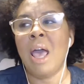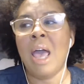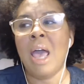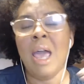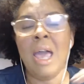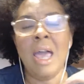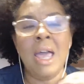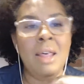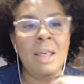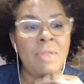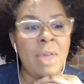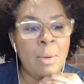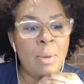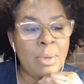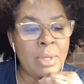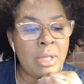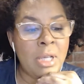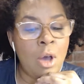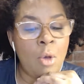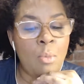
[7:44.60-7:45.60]
And they
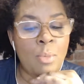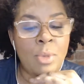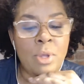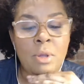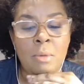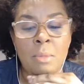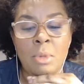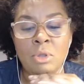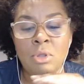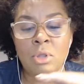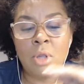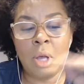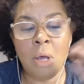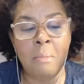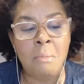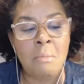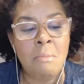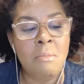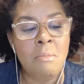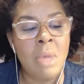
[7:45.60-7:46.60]
would tell me the most
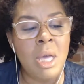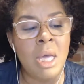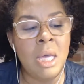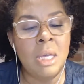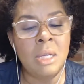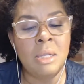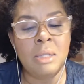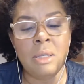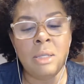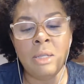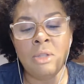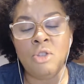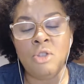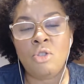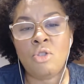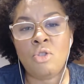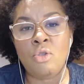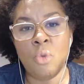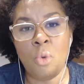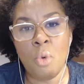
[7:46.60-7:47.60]
amazing
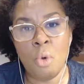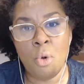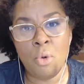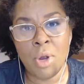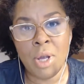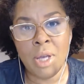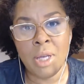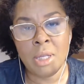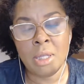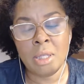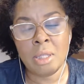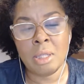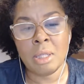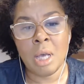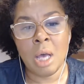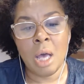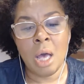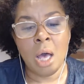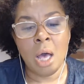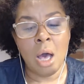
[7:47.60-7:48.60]
stories
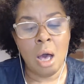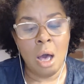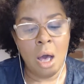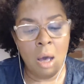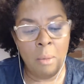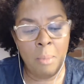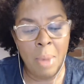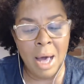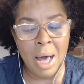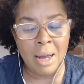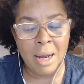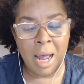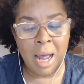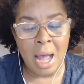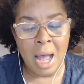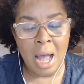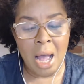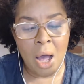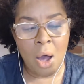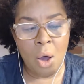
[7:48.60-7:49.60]
about
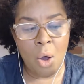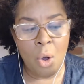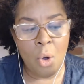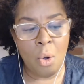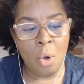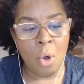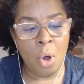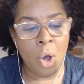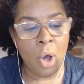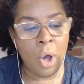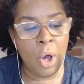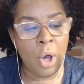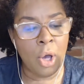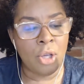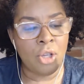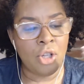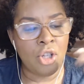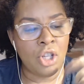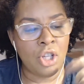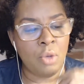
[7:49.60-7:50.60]
how
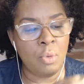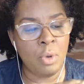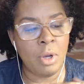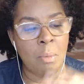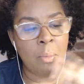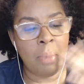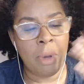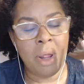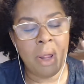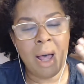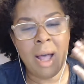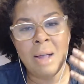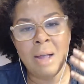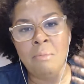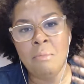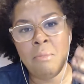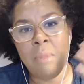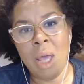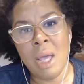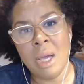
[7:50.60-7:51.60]
she would apply
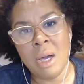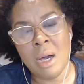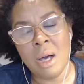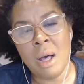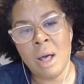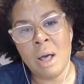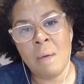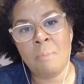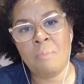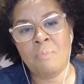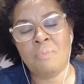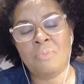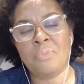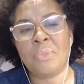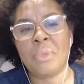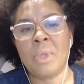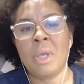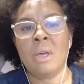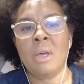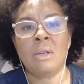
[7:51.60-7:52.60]
makeup.
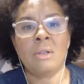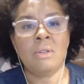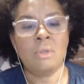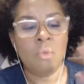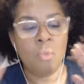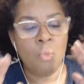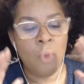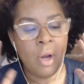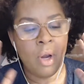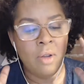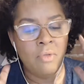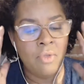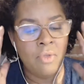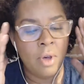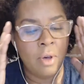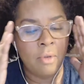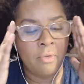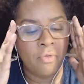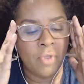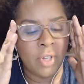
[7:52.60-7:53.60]
One of
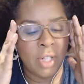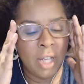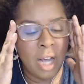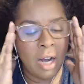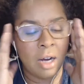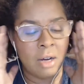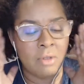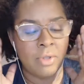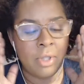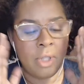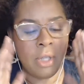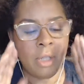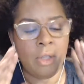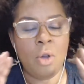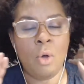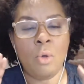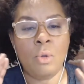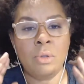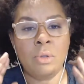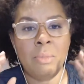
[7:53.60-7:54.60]
the photographers had
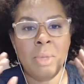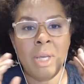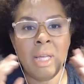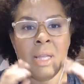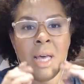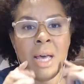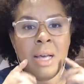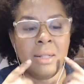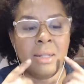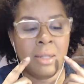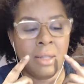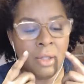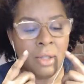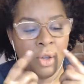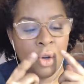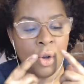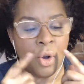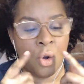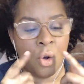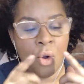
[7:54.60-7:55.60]
told me that this
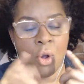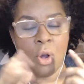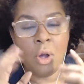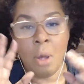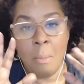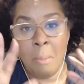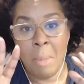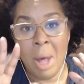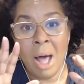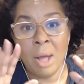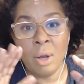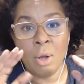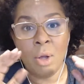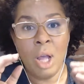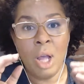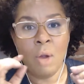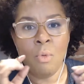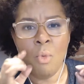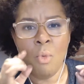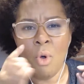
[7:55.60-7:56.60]
girl, a model,
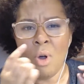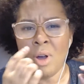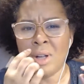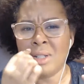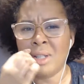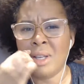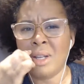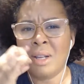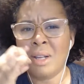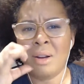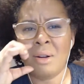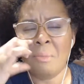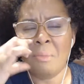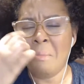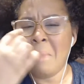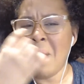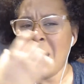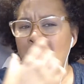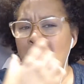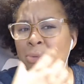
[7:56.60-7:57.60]
had walked in and her
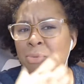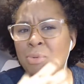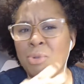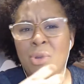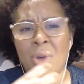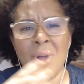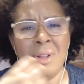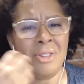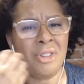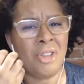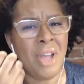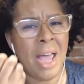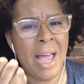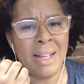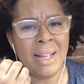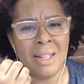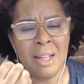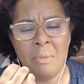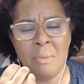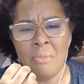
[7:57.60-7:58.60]
mouth was all
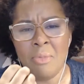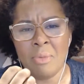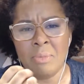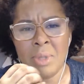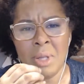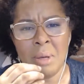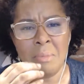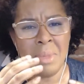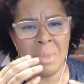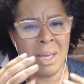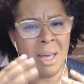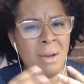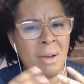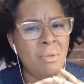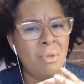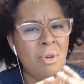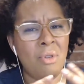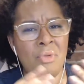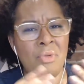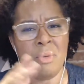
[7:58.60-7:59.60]
jacked up from something. I don't
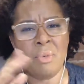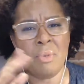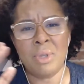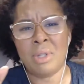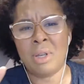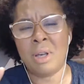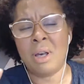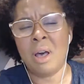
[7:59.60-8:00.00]
know if it was a